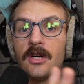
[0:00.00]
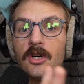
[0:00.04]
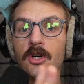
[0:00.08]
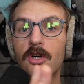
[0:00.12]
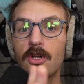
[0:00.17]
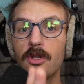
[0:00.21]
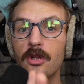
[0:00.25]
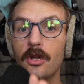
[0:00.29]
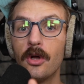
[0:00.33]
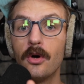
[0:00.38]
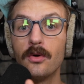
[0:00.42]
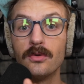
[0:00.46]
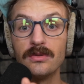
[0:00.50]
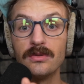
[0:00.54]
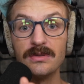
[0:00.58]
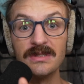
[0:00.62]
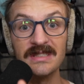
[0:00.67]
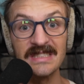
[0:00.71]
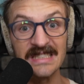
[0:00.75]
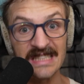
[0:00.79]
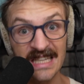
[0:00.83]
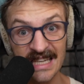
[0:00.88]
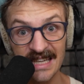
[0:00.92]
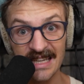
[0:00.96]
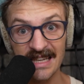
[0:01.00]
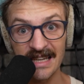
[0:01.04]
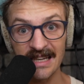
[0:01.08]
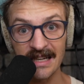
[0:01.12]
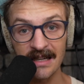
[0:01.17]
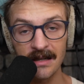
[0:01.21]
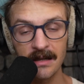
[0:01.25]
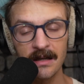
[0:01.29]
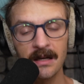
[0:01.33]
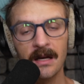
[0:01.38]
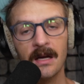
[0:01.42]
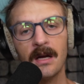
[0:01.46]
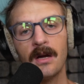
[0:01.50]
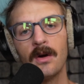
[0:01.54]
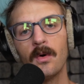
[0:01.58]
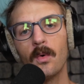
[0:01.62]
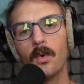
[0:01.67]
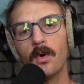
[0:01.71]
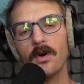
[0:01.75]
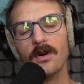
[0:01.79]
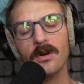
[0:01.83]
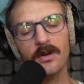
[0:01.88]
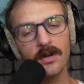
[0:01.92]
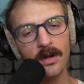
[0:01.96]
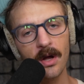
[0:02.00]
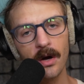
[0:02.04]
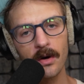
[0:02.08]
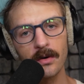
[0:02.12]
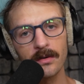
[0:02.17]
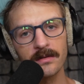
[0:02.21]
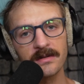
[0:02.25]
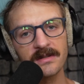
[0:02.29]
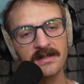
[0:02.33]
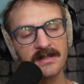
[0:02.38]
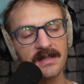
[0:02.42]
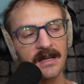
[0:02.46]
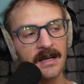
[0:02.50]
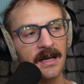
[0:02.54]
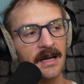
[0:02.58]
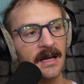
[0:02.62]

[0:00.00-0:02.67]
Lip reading: closing, or closed.